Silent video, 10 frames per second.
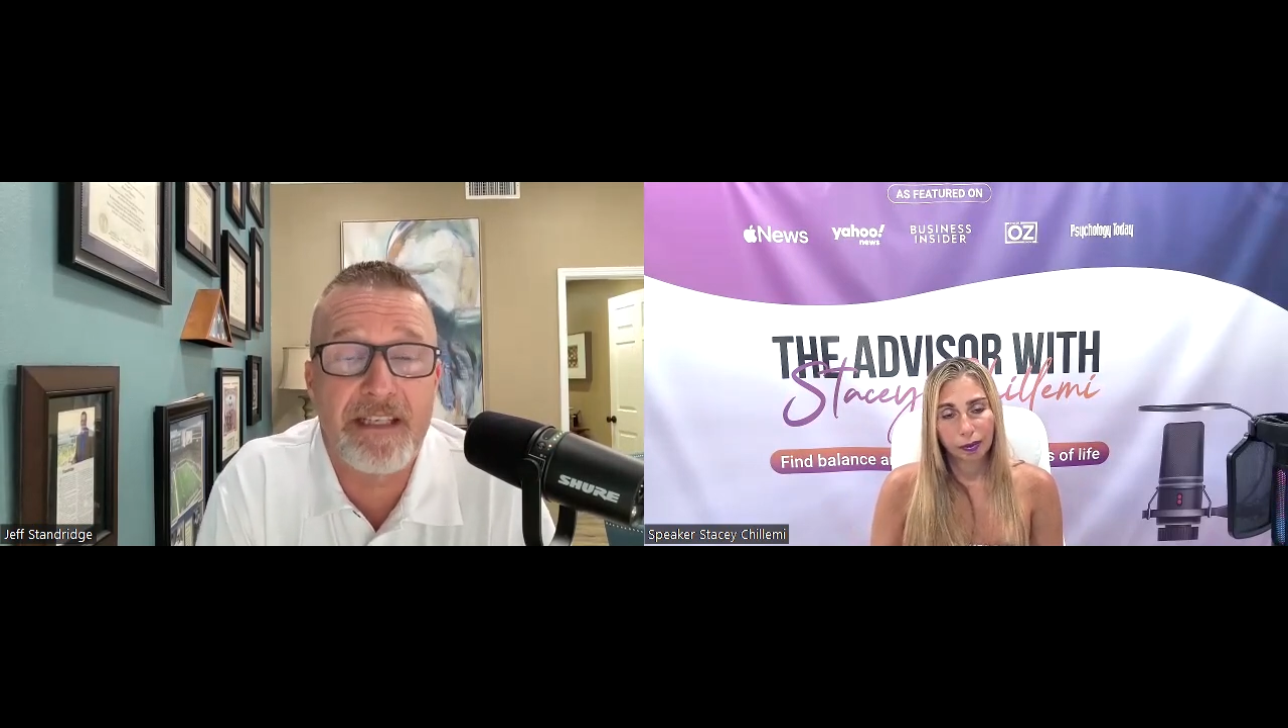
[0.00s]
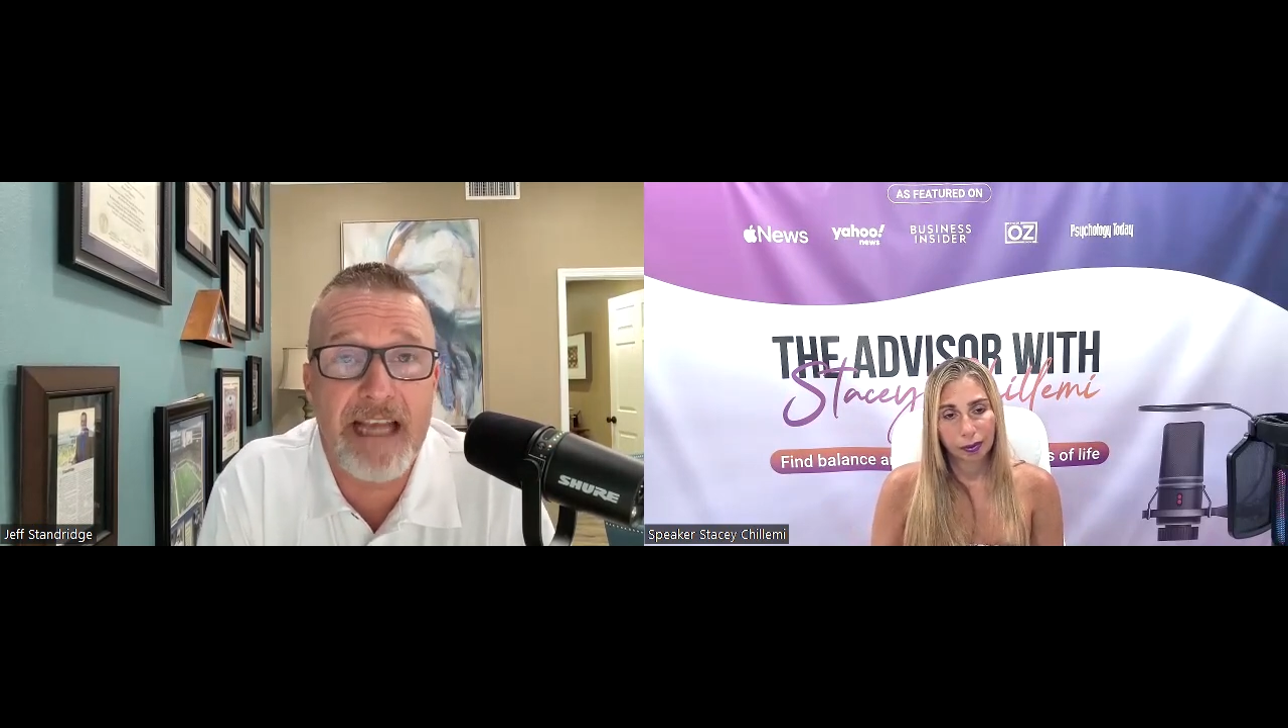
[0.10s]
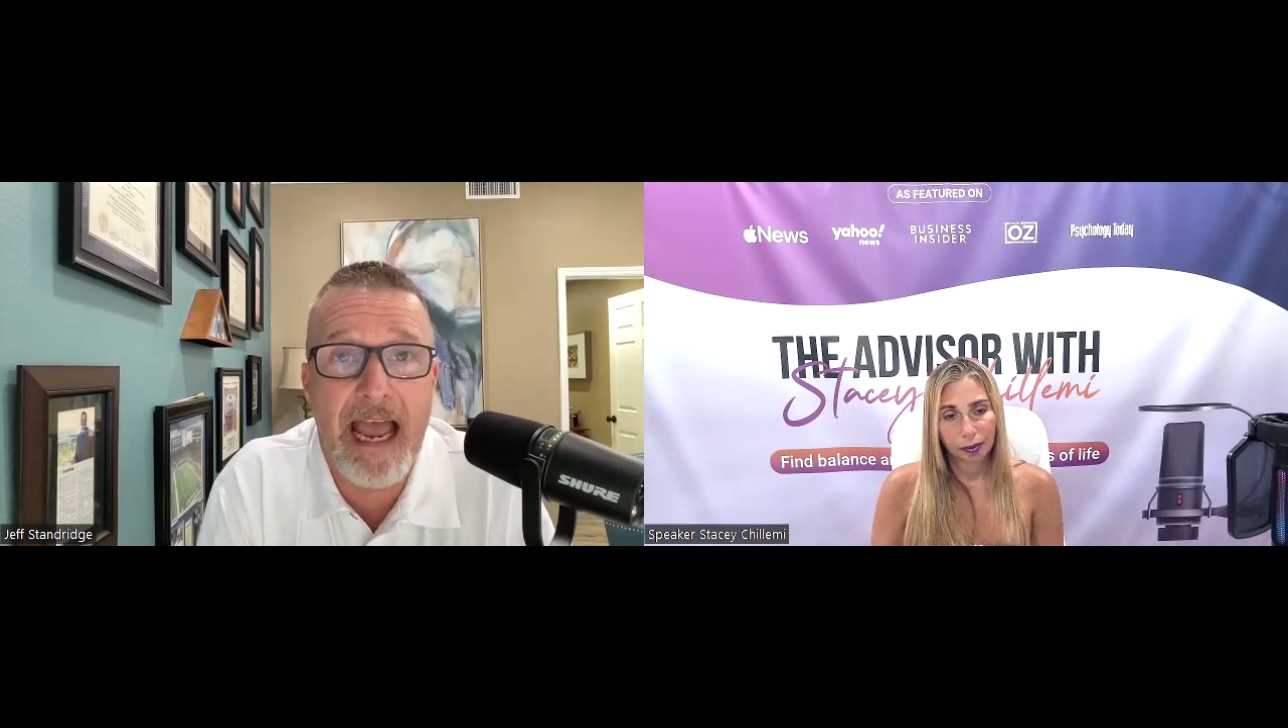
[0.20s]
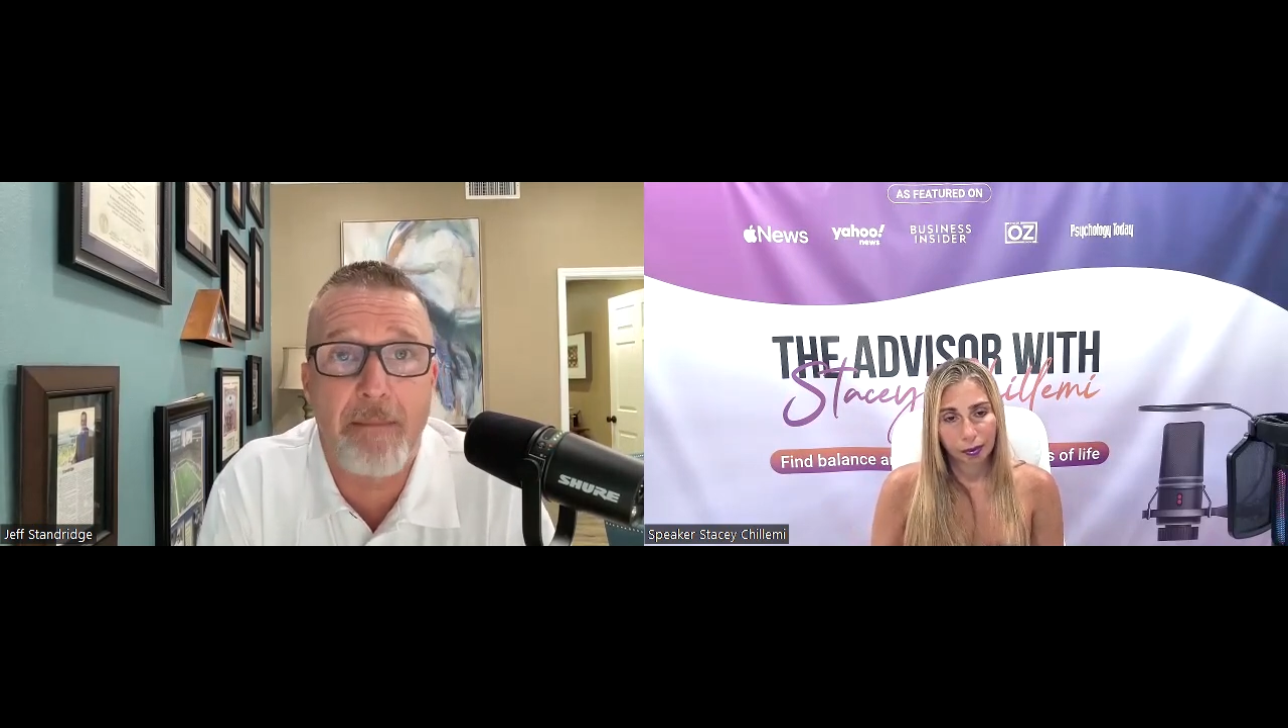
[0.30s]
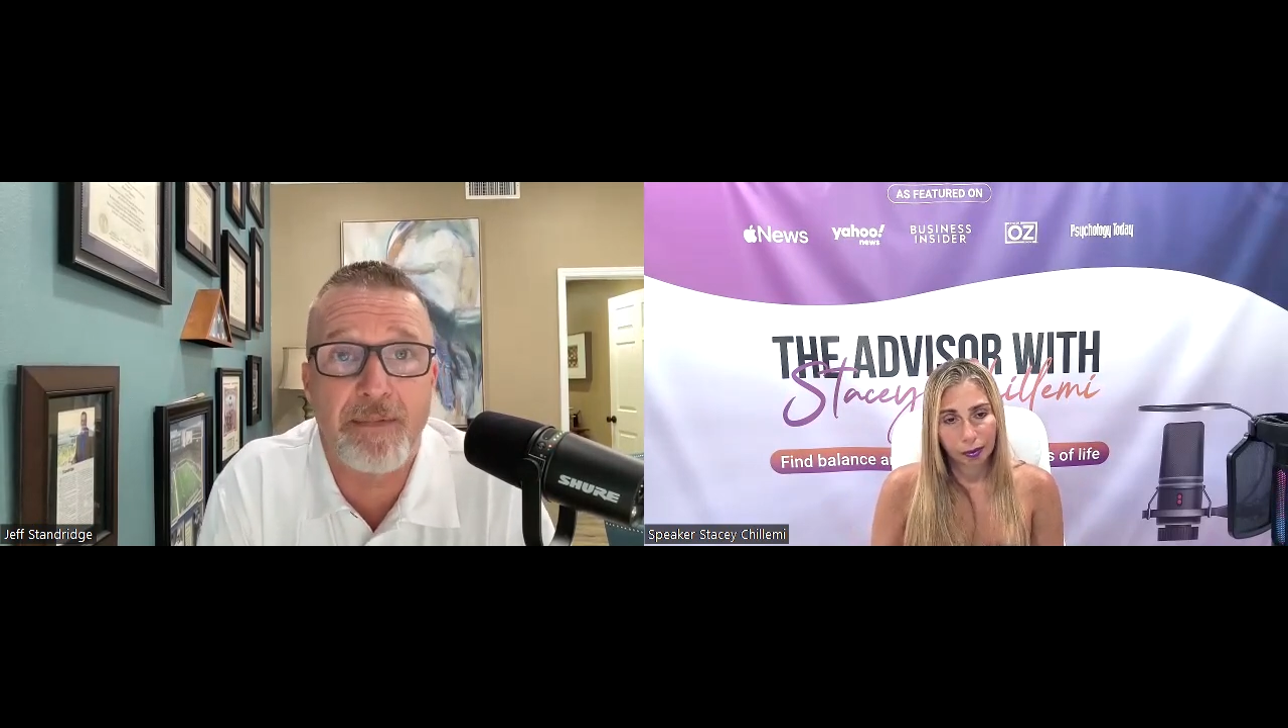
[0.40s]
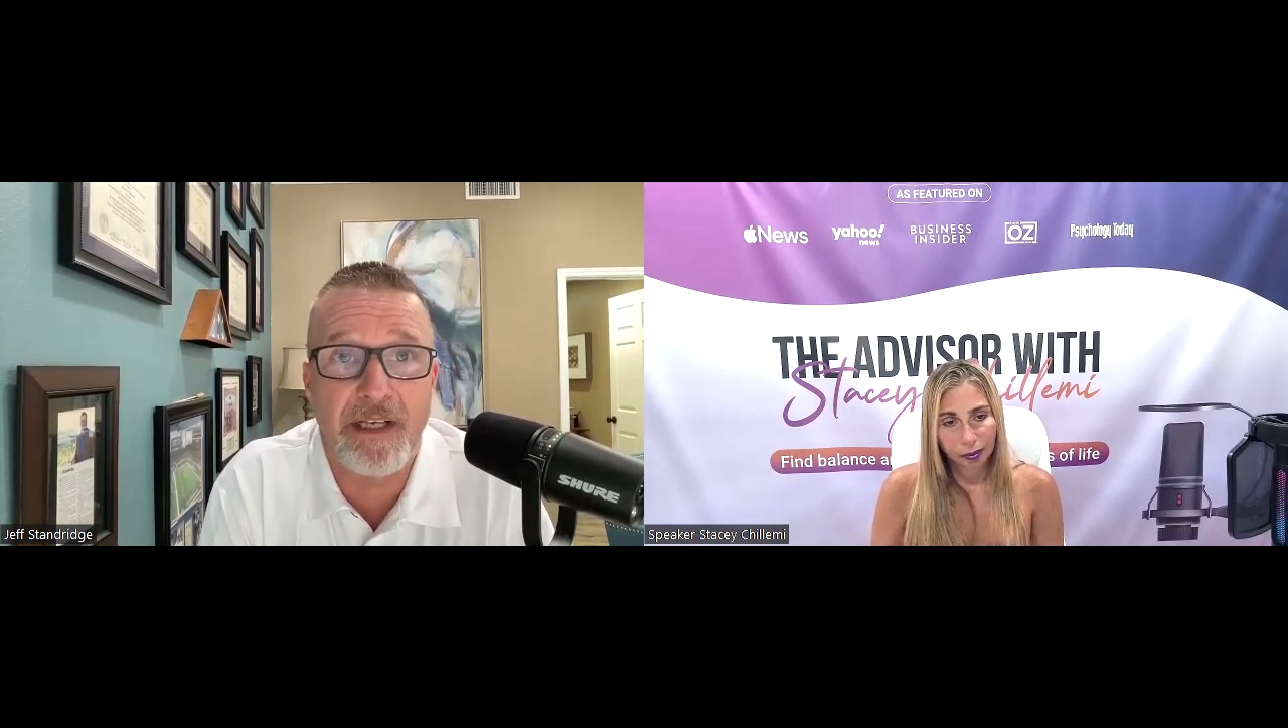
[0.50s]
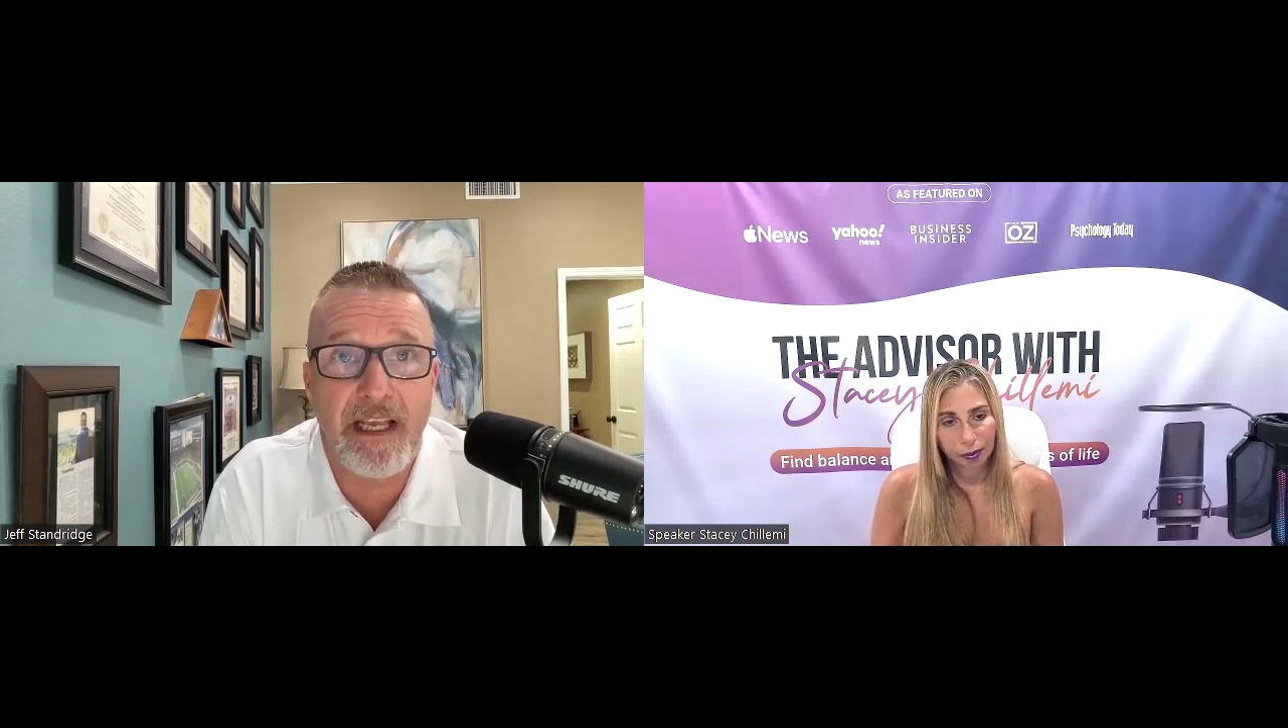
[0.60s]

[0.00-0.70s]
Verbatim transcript: tapped